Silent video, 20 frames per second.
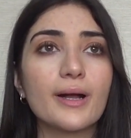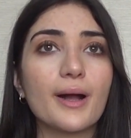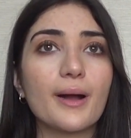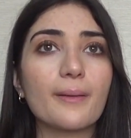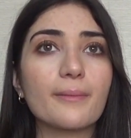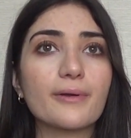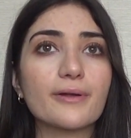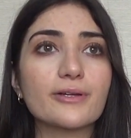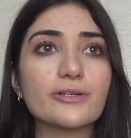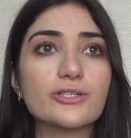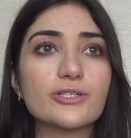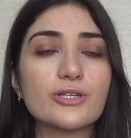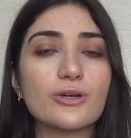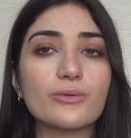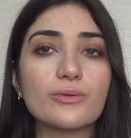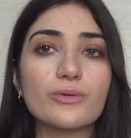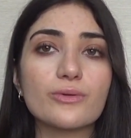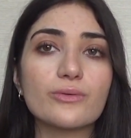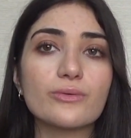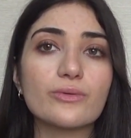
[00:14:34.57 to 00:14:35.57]
I'm gonna show
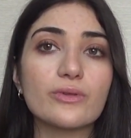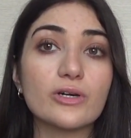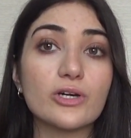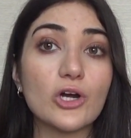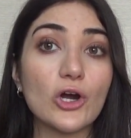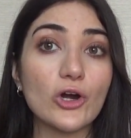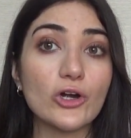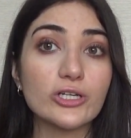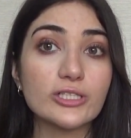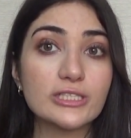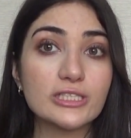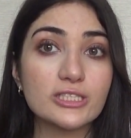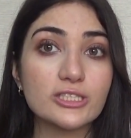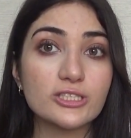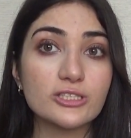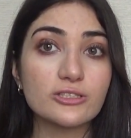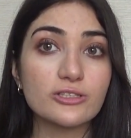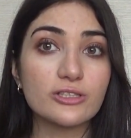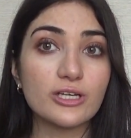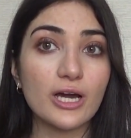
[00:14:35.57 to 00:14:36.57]
you the guards
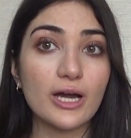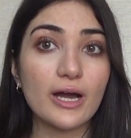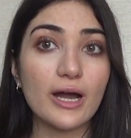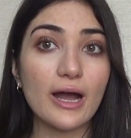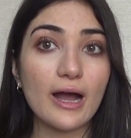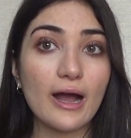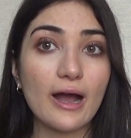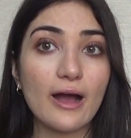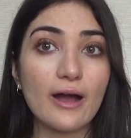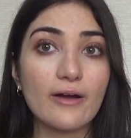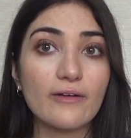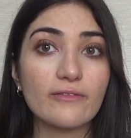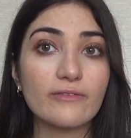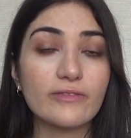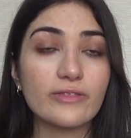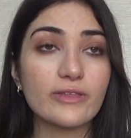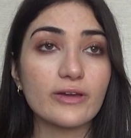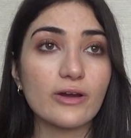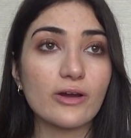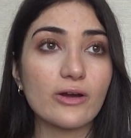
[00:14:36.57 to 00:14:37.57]
that
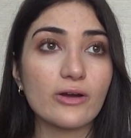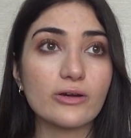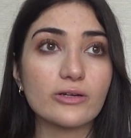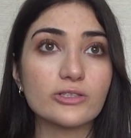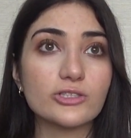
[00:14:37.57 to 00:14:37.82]
have their